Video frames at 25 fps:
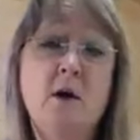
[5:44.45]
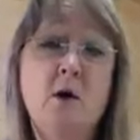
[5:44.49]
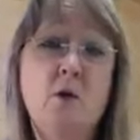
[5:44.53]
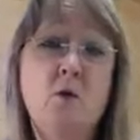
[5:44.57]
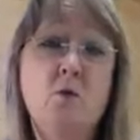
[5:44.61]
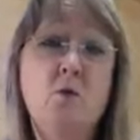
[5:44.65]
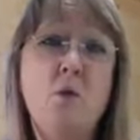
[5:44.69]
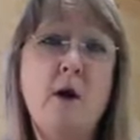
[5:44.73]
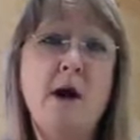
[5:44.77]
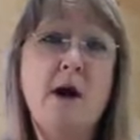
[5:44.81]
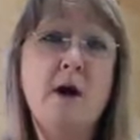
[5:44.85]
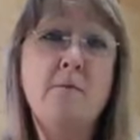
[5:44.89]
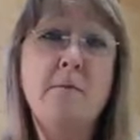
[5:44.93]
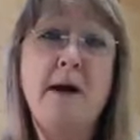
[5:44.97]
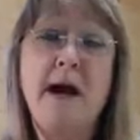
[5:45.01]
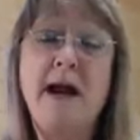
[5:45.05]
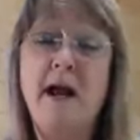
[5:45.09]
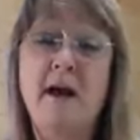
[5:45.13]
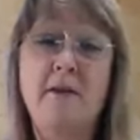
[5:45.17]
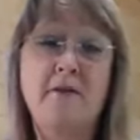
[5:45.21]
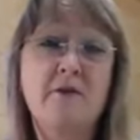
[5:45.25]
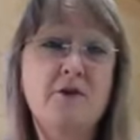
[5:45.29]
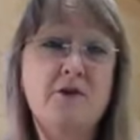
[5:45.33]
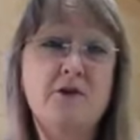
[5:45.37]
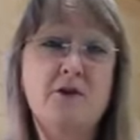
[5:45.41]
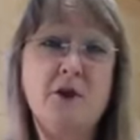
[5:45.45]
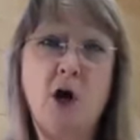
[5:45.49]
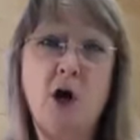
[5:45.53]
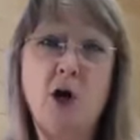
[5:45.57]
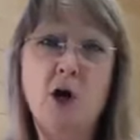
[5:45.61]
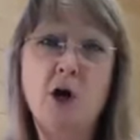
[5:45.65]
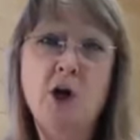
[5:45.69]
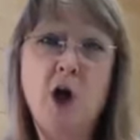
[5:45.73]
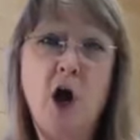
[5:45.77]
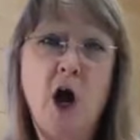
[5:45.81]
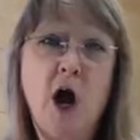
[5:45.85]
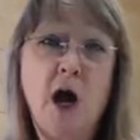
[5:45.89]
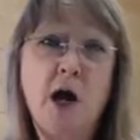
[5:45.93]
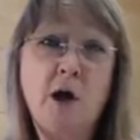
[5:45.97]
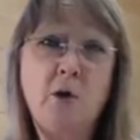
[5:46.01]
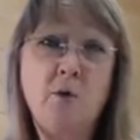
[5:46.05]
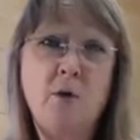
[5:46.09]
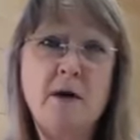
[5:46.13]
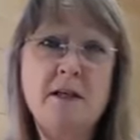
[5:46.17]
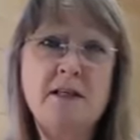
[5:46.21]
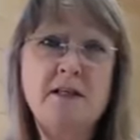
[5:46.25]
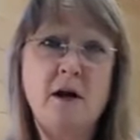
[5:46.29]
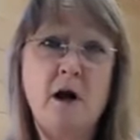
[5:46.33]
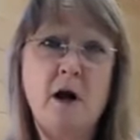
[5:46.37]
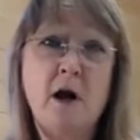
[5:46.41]
where my other dark
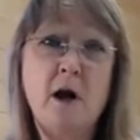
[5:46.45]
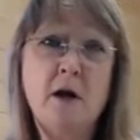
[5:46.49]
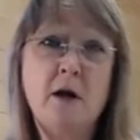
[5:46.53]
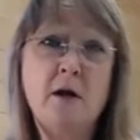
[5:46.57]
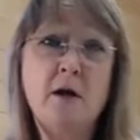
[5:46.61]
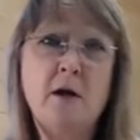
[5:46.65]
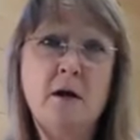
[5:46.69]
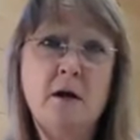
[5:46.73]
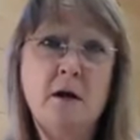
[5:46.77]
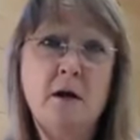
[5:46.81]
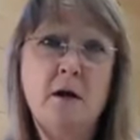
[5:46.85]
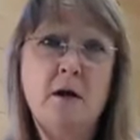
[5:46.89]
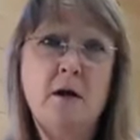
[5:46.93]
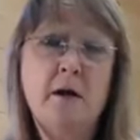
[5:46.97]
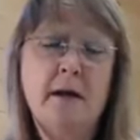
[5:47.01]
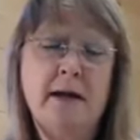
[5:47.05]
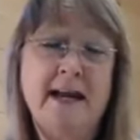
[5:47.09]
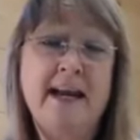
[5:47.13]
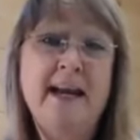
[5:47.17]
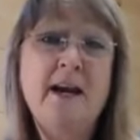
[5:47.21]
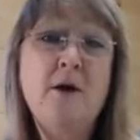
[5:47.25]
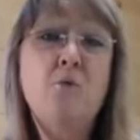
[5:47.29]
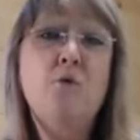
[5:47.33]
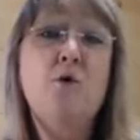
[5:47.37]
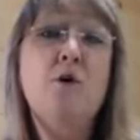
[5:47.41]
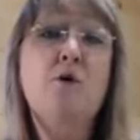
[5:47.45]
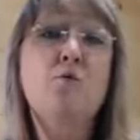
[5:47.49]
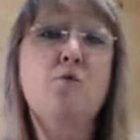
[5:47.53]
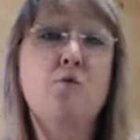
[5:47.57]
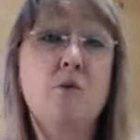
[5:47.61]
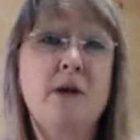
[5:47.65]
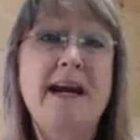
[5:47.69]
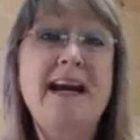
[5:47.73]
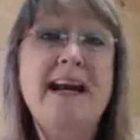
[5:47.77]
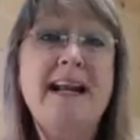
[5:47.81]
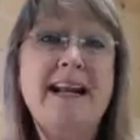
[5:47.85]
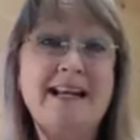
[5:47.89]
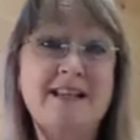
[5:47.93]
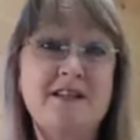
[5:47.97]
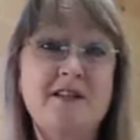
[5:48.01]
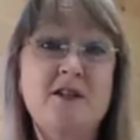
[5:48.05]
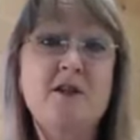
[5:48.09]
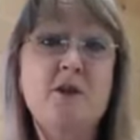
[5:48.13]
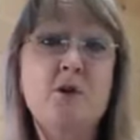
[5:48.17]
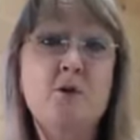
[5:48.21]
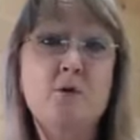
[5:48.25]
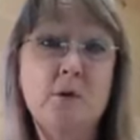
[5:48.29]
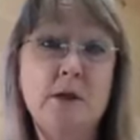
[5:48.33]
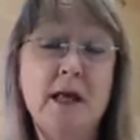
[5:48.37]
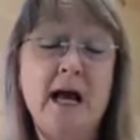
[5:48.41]
aquas are, it would read as
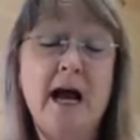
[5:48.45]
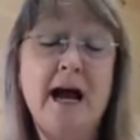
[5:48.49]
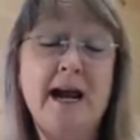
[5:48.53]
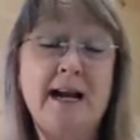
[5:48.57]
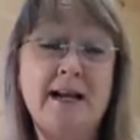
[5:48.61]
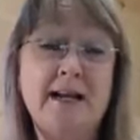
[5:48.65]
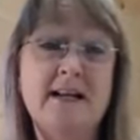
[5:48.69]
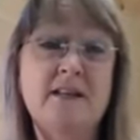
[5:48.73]
too light.